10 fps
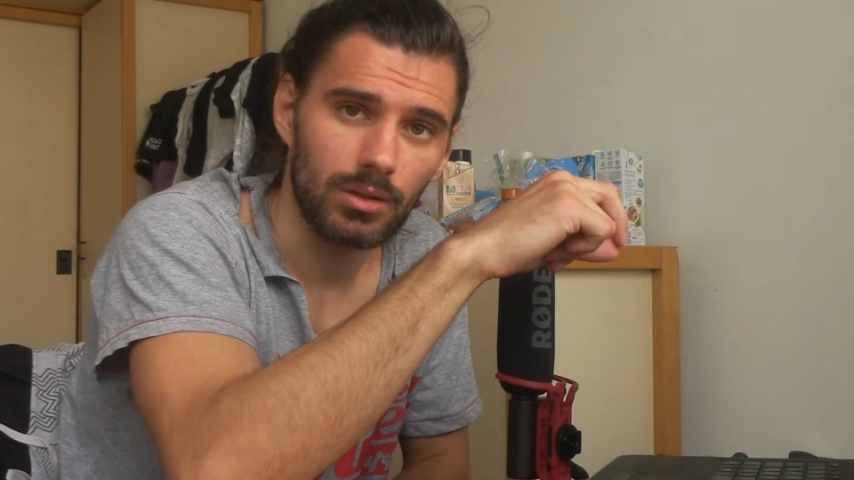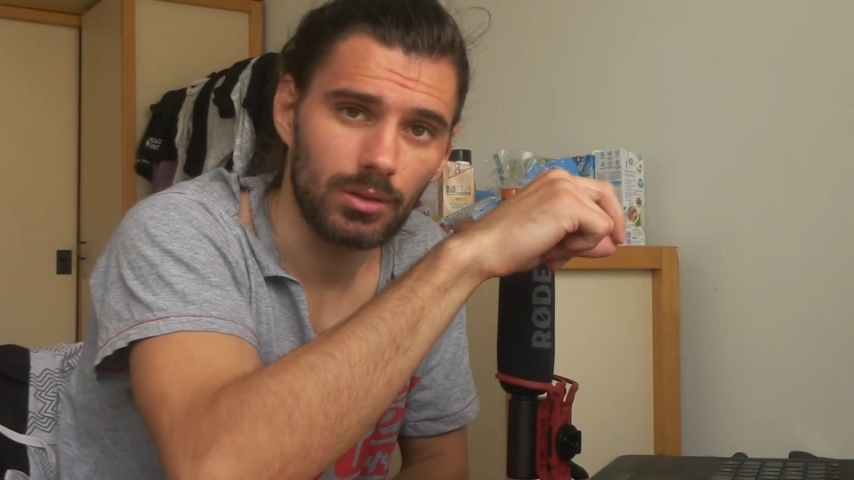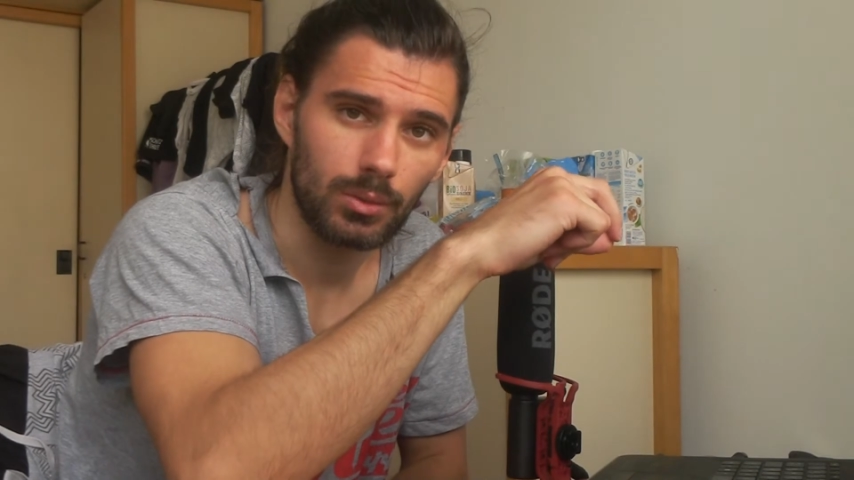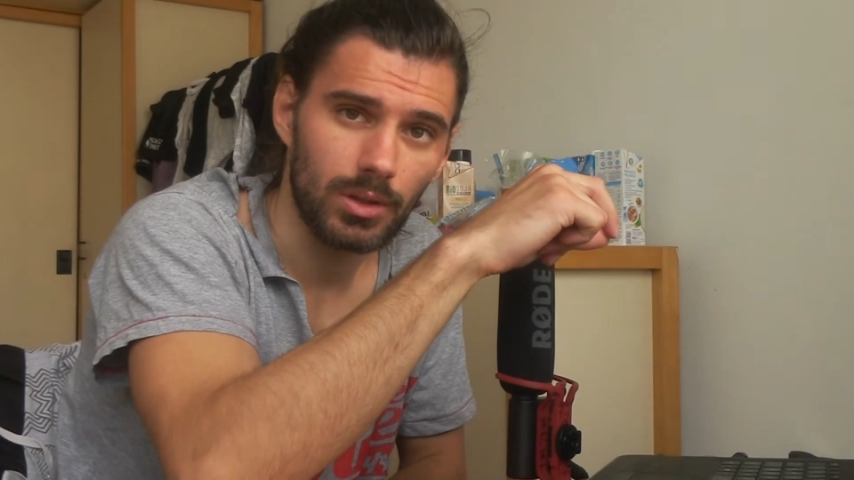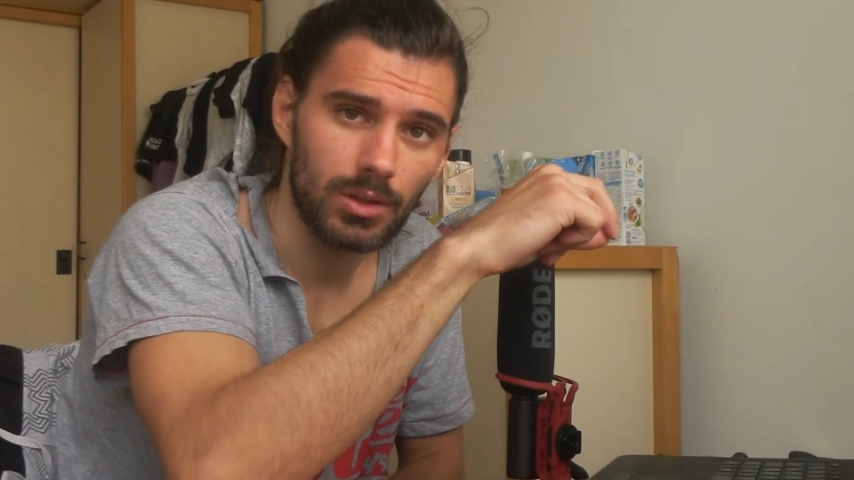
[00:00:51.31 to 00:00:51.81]

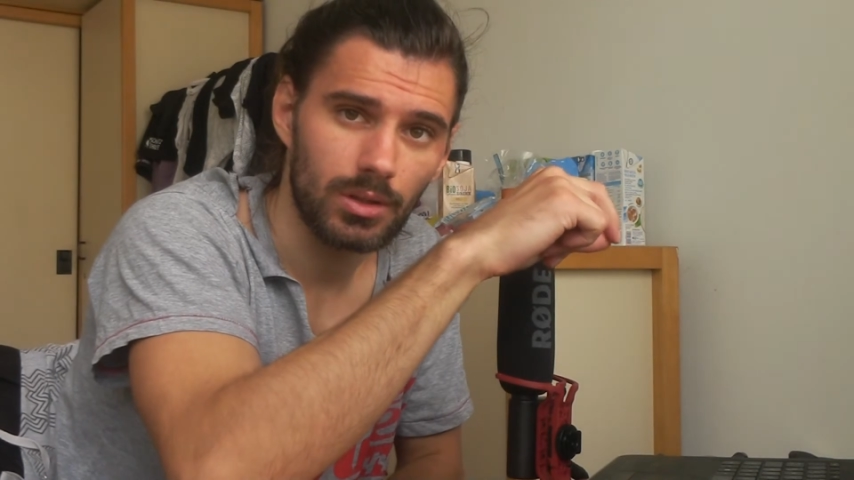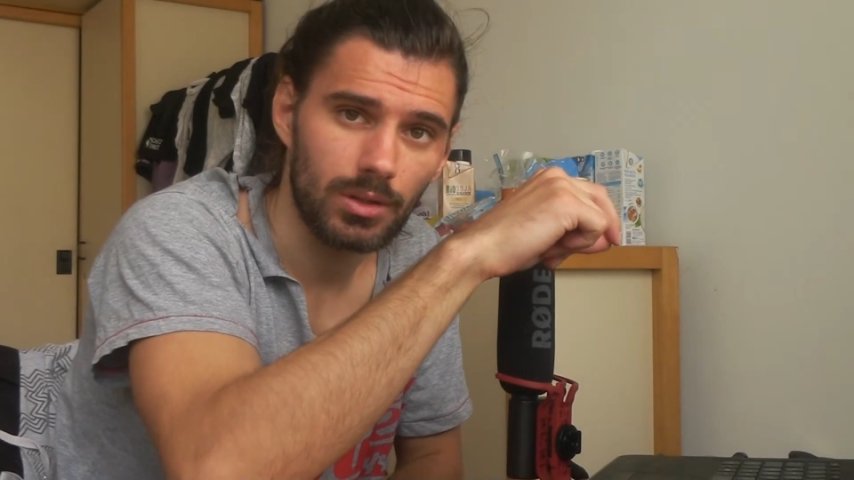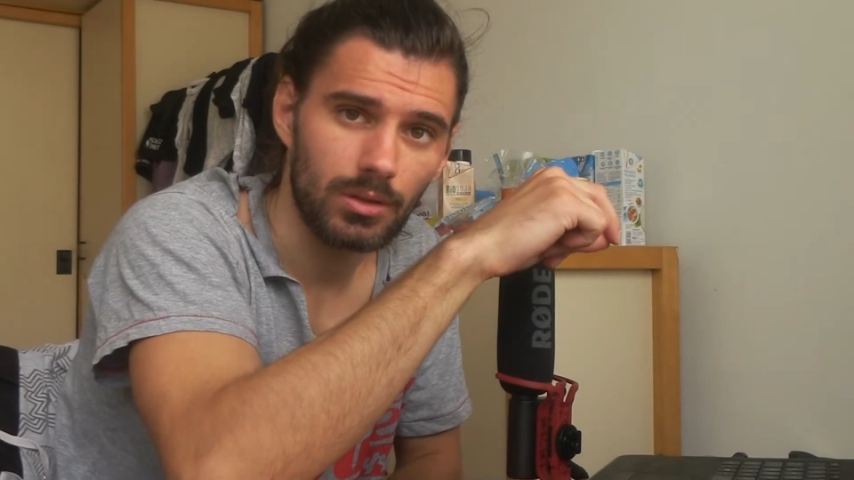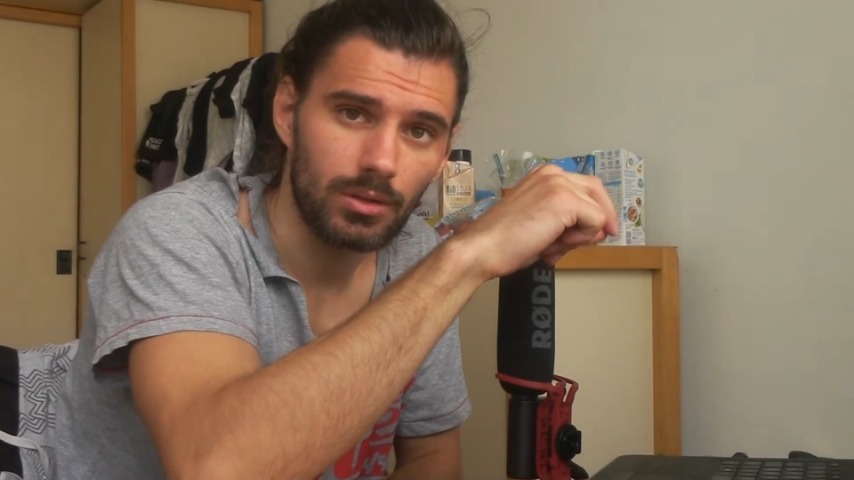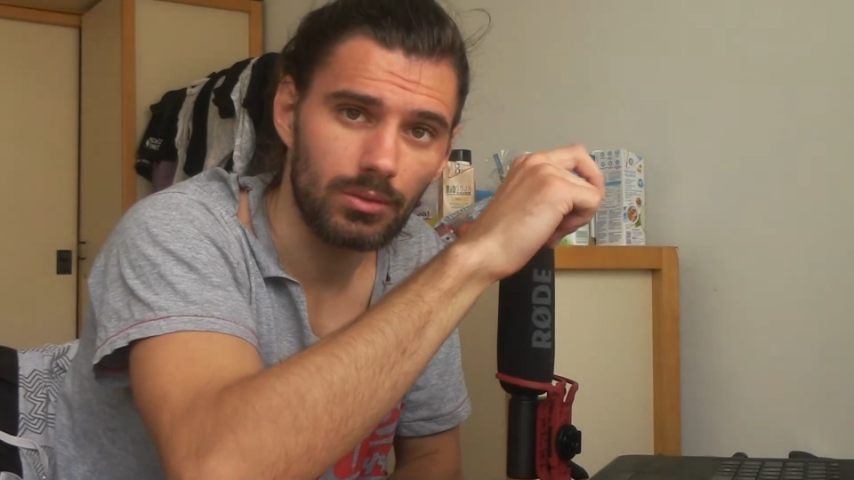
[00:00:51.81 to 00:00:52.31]
risk
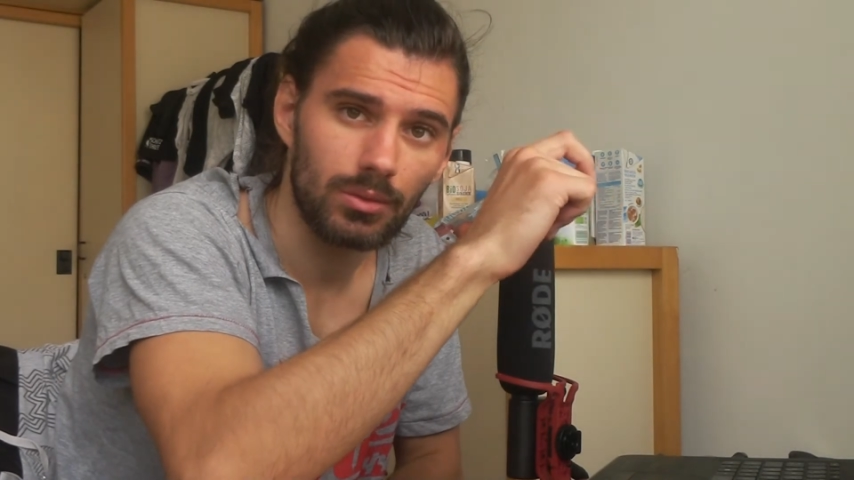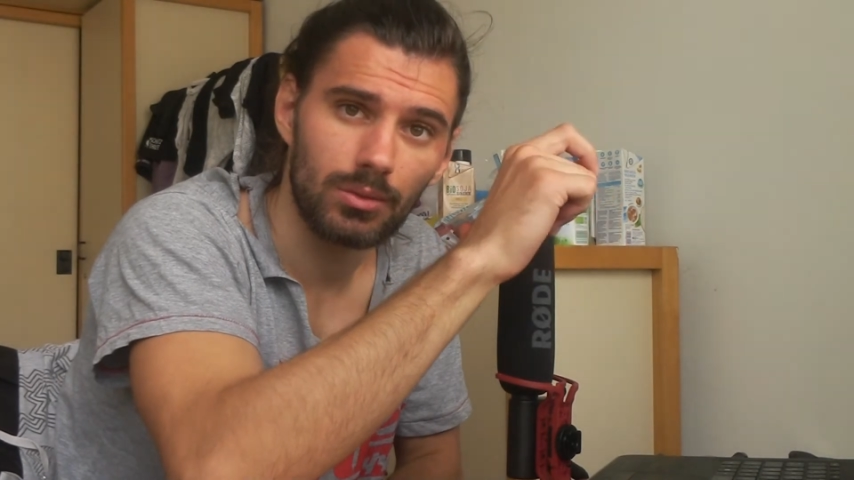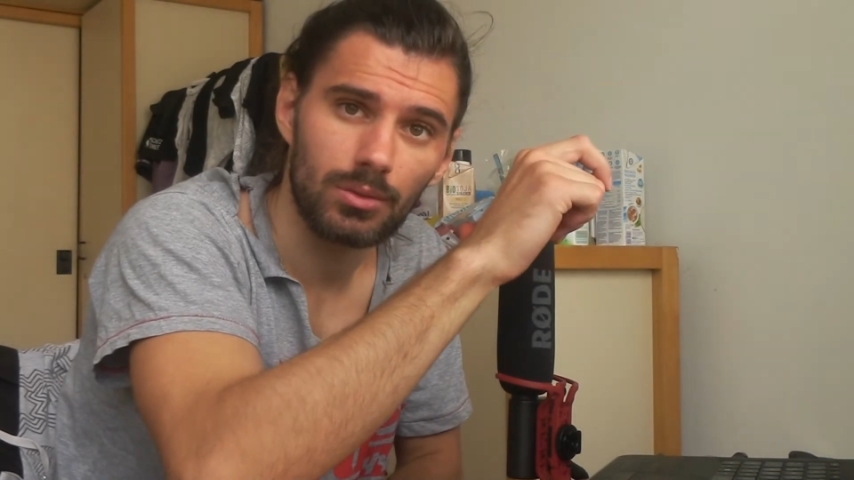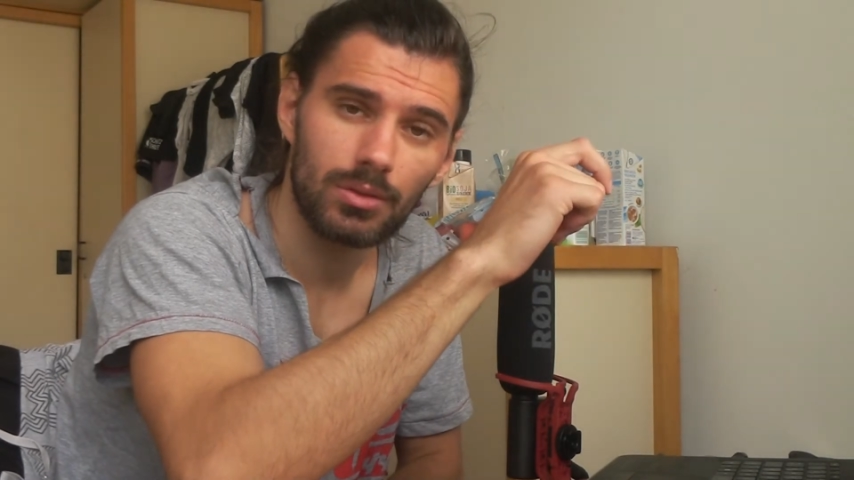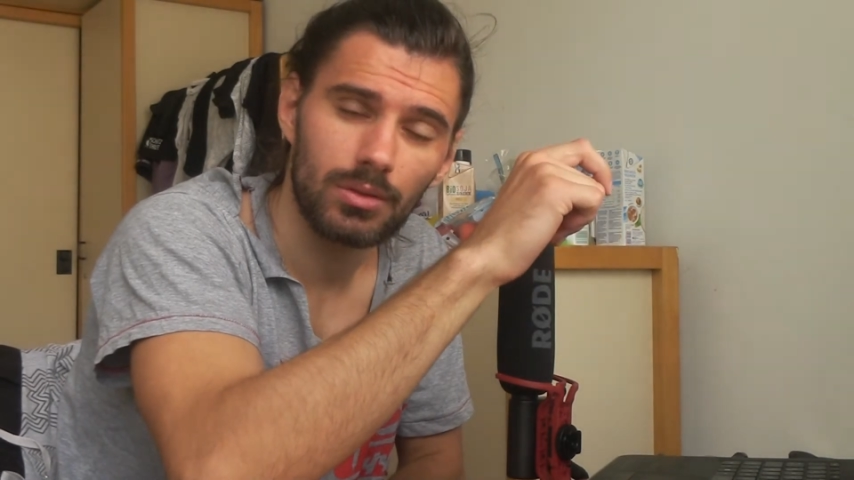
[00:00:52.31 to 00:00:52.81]
that you
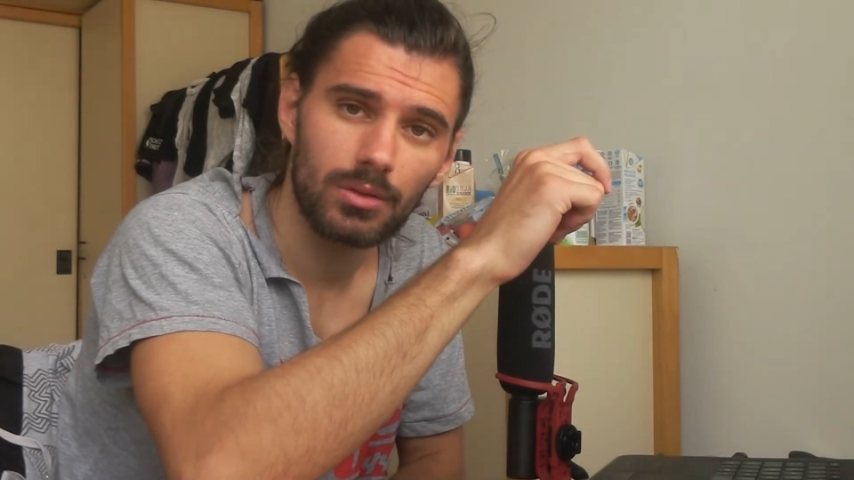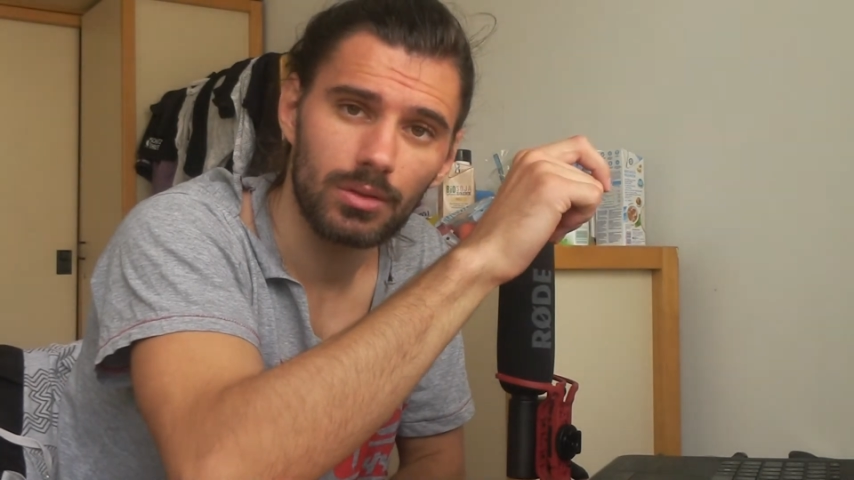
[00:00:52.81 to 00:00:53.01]
use.